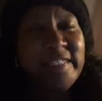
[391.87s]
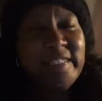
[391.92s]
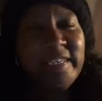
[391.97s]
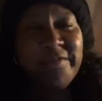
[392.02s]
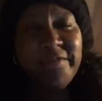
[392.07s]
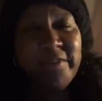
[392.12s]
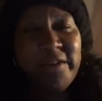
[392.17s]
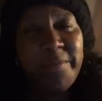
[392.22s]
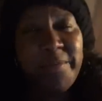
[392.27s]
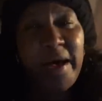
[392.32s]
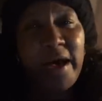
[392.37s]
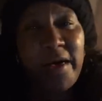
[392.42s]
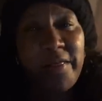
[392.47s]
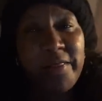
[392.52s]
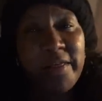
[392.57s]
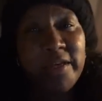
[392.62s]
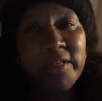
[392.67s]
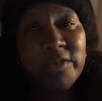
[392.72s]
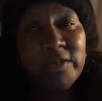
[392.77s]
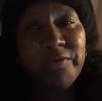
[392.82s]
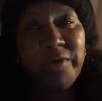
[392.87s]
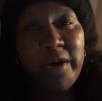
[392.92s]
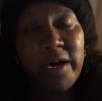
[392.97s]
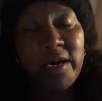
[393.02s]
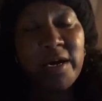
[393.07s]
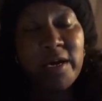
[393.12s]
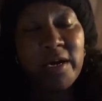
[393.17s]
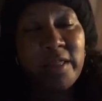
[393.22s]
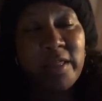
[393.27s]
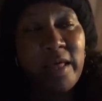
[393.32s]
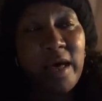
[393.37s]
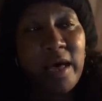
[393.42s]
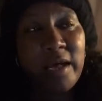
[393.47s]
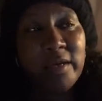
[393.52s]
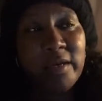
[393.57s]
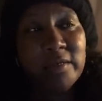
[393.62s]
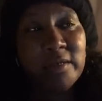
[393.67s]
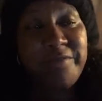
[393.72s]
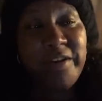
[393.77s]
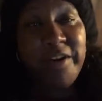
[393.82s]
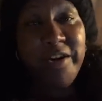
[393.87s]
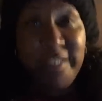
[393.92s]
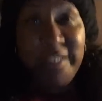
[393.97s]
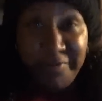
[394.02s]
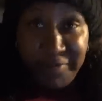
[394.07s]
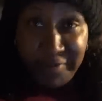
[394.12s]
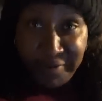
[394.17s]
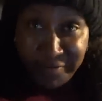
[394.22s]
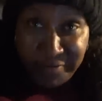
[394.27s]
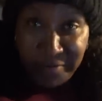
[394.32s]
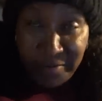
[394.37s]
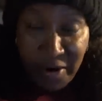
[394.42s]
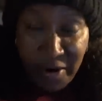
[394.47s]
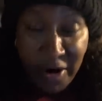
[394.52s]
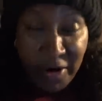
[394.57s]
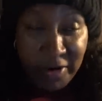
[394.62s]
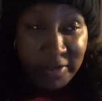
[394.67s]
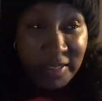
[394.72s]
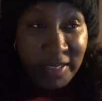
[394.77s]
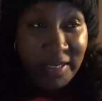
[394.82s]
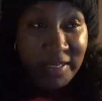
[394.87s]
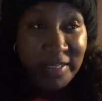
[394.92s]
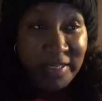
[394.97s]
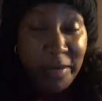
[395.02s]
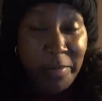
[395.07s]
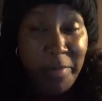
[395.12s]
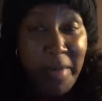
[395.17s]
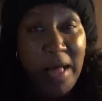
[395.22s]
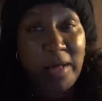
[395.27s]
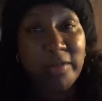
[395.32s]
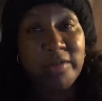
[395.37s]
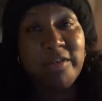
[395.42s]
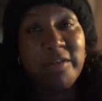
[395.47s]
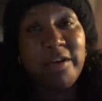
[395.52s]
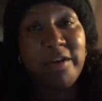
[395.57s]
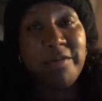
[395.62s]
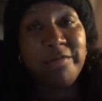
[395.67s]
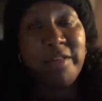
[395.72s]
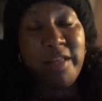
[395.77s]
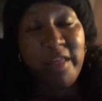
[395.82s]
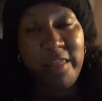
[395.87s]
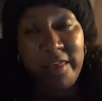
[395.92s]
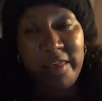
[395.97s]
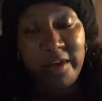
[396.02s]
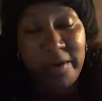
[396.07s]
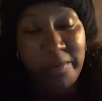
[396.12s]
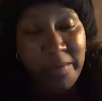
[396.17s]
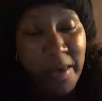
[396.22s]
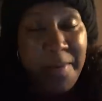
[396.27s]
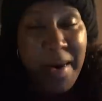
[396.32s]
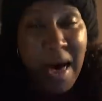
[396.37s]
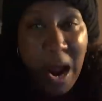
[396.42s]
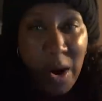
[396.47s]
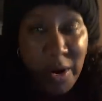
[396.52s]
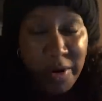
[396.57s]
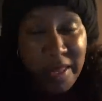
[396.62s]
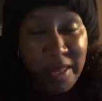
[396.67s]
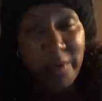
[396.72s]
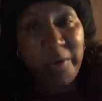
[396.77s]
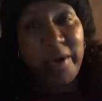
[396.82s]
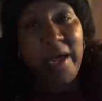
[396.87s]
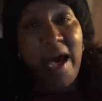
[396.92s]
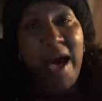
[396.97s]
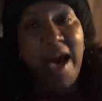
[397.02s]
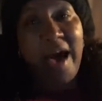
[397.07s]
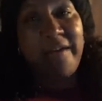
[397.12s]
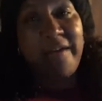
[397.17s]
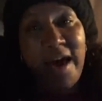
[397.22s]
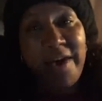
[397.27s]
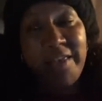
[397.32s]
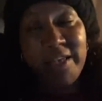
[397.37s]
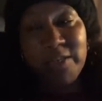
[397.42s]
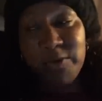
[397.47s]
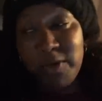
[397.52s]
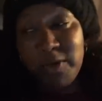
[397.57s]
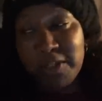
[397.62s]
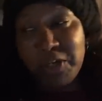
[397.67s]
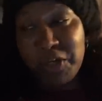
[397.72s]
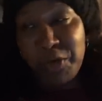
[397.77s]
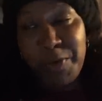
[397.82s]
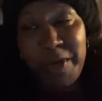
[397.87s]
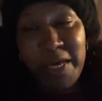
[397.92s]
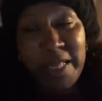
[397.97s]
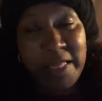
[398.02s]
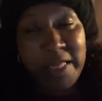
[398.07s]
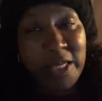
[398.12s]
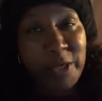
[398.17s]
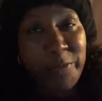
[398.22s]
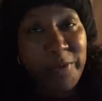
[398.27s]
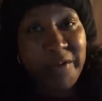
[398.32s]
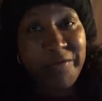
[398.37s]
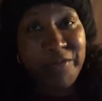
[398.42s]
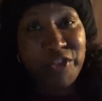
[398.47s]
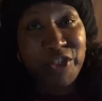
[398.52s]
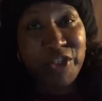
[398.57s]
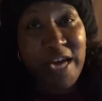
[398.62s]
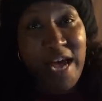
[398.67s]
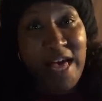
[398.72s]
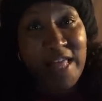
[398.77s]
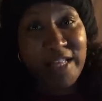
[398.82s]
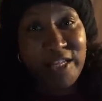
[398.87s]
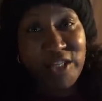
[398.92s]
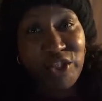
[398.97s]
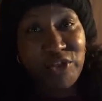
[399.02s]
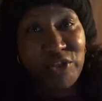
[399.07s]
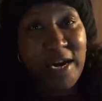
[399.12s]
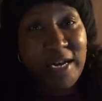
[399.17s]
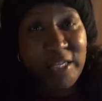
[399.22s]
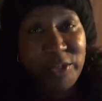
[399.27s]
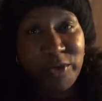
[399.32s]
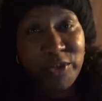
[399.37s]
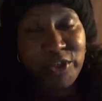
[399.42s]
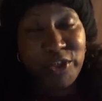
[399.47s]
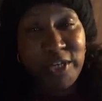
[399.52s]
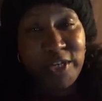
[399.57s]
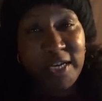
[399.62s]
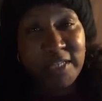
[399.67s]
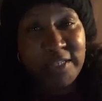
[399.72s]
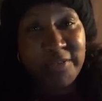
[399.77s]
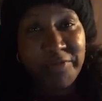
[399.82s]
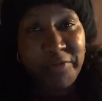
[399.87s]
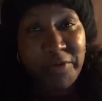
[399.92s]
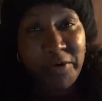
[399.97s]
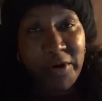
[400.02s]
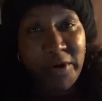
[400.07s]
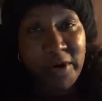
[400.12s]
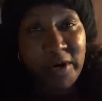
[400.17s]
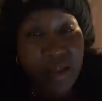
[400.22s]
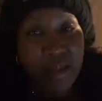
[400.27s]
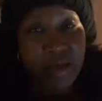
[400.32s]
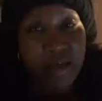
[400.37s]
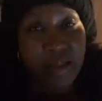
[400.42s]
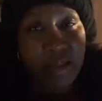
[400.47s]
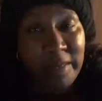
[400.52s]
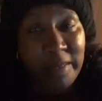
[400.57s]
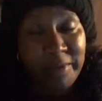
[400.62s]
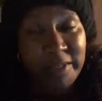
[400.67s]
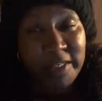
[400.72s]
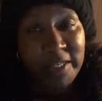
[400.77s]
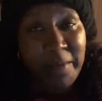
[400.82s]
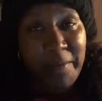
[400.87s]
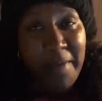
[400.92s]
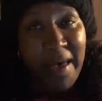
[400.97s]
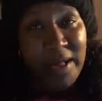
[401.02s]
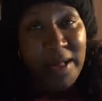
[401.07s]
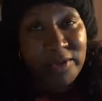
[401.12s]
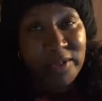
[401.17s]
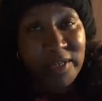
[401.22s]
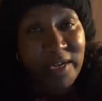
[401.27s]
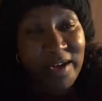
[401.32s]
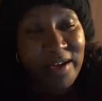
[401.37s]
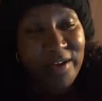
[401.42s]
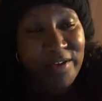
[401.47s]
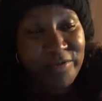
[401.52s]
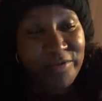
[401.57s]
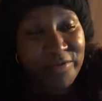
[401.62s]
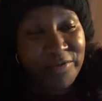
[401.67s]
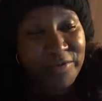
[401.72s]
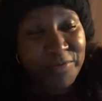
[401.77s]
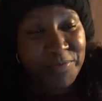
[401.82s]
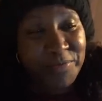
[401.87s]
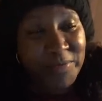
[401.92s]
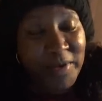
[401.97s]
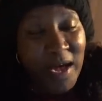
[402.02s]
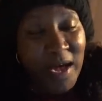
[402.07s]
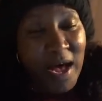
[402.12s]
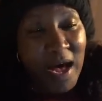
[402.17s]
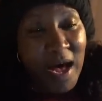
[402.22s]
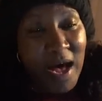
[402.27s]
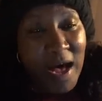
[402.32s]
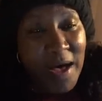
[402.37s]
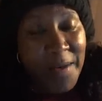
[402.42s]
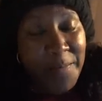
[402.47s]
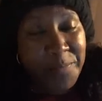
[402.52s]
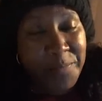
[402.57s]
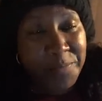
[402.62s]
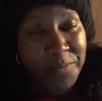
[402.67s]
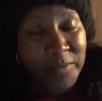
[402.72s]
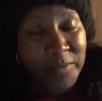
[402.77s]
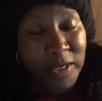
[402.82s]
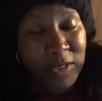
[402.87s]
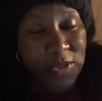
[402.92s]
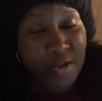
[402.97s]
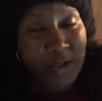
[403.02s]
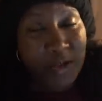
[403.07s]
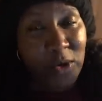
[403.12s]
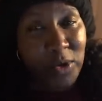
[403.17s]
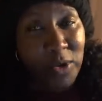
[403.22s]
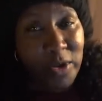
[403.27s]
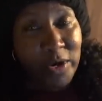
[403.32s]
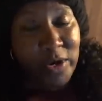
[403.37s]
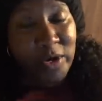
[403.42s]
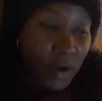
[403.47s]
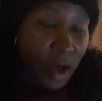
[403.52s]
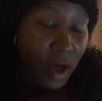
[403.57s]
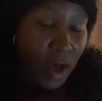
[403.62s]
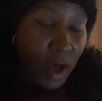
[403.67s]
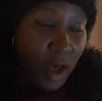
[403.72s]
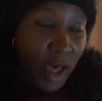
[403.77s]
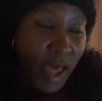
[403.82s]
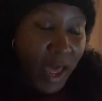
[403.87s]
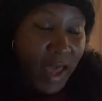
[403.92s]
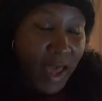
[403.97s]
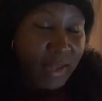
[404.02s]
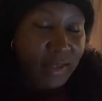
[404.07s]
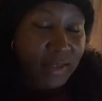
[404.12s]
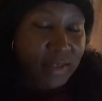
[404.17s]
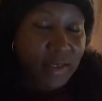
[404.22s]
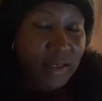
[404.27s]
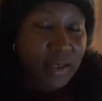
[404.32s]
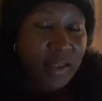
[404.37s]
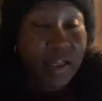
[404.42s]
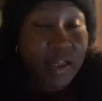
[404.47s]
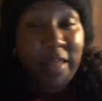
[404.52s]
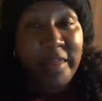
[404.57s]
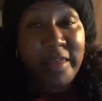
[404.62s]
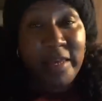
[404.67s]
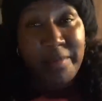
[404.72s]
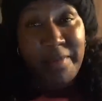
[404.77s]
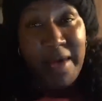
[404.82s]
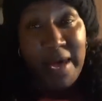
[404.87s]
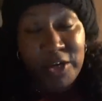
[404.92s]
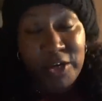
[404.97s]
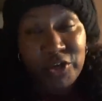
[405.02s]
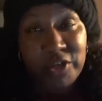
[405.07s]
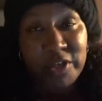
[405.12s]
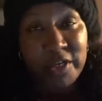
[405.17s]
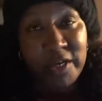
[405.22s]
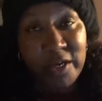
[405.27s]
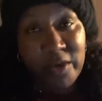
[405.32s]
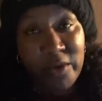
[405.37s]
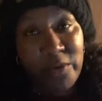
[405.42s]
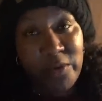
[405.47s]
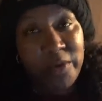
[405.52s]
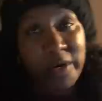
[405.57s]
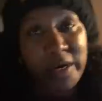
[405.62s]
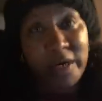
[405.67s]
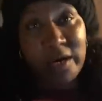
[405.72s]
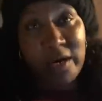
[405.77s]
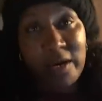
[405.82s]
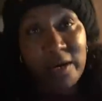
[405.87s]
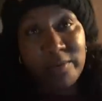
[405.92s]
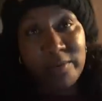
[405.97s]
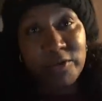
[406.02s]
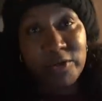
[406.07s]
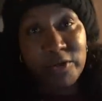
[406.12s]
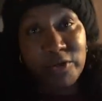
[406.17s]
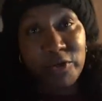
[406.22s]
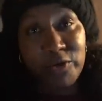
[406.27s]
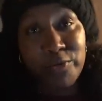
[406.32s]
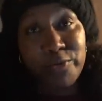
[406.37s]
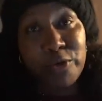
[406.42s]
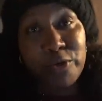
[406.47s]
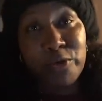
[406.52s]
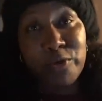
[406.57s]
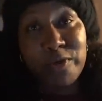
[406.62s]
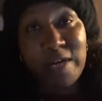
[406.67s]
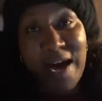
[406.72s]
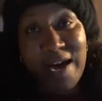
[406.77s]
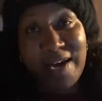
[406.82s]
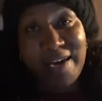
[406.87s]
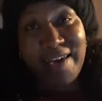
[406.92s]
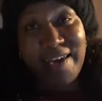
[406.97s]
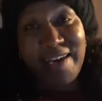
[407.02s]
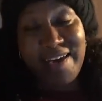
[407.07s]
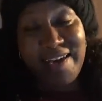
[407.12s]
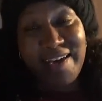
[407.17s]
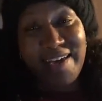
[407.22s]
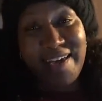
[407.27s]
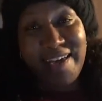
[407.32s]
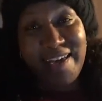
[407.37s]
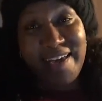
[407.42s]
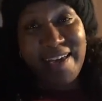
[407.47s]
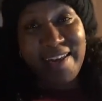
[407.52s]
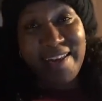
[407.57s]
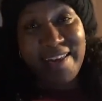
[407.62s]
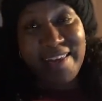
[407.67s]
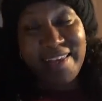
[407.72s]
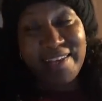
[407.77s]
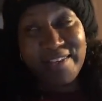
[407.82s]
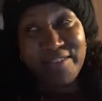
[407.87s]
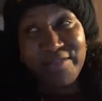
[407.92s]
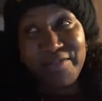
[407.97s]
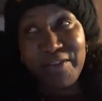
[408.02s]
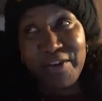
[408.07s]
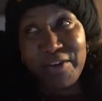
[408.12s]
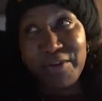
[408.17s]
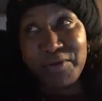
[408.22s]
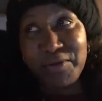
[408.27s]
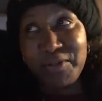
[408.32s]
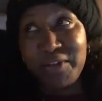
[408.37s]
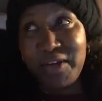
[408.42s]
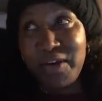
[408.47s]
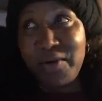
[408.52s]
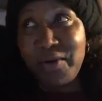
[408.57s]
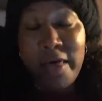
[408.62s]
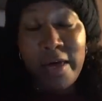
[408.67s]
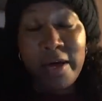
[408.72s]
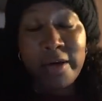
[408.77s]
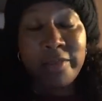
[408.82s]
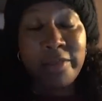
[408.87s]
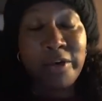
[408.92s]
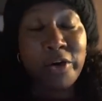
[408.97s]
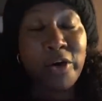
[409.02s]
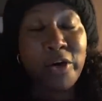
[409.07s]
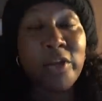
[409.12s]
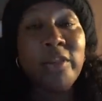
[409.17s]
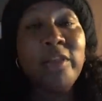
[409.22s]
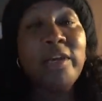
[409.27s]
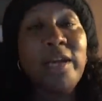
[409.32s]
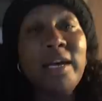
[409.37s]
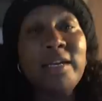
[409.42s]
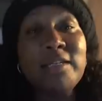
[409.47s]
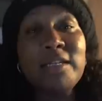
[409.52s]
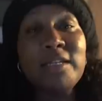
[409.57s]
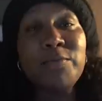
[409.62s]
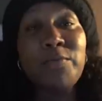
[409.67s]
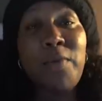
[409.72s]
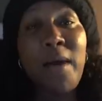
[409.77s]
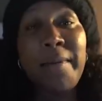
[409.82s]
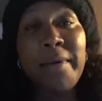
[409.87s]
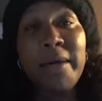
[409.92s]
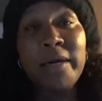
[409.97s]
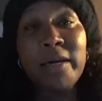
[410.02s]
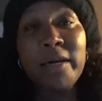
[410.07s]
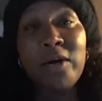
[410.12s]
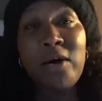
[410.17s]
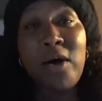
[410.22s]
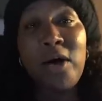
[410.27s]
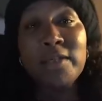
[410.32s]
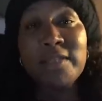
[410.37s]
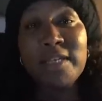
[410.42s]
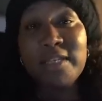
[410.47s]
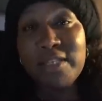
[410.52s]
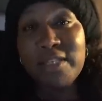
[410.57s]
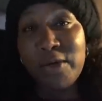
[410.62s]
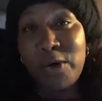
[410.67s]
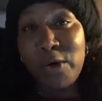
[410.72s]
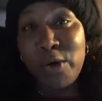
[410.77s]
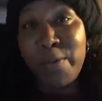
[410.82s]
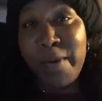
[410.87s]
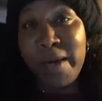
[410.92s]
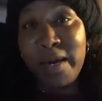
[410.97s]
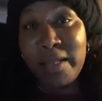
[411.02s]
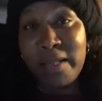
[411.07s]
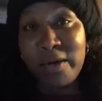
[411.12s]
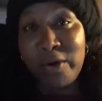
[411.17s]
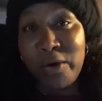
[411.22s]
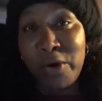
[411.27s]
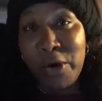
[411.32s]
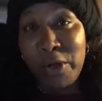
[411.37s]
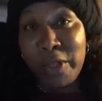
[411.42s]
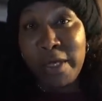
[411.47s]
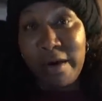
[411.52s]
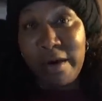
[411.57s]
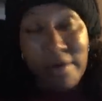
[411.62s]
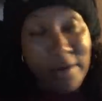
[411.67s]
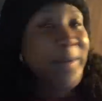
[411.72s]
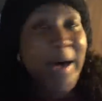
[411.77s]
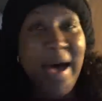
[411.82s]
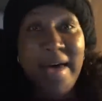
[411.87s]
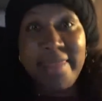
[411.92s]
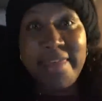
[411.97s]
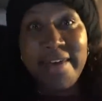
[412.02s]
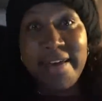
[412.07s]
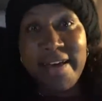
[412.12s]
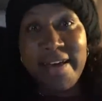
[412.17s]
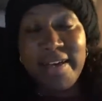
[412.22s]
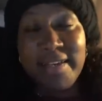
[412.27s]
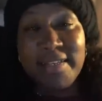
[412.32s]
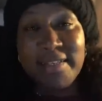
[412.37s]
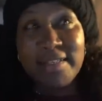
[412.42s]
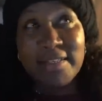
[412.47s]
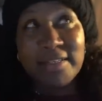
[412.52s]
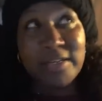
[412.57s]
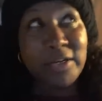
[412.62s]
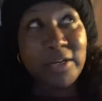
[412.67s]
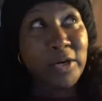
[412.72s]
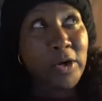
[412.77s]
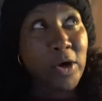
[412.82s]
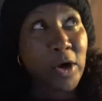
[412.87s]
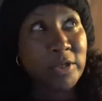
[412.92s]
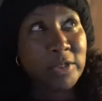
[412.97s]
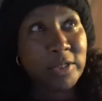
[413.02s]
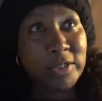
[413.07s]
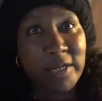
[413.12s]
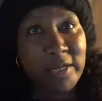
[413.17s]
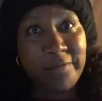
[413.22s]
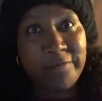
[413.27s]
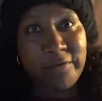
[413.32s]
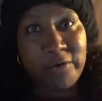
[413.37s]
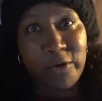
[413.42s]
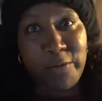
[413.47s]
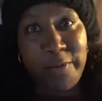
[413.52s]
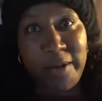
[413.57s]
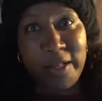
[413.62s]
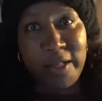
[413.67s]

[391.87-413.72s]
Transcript: different about this rig that's very different from ours is the amount of lithium power that we have. And this one's gonna be a little bit of a challenge trying to adjust for the limited amount of uh, solar uh, and lithium actually when it comes to boondocking in this view. So like, the good thing is it's probably going to cause us to go to bed a little earlier. Bad thing is it's going to cause us to have to go to bed